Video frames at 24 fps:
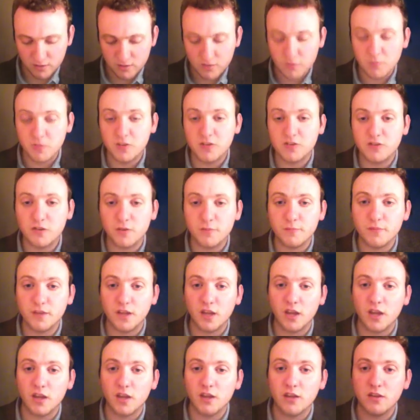to be
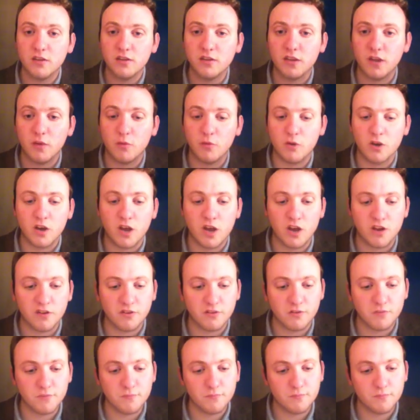something they were not.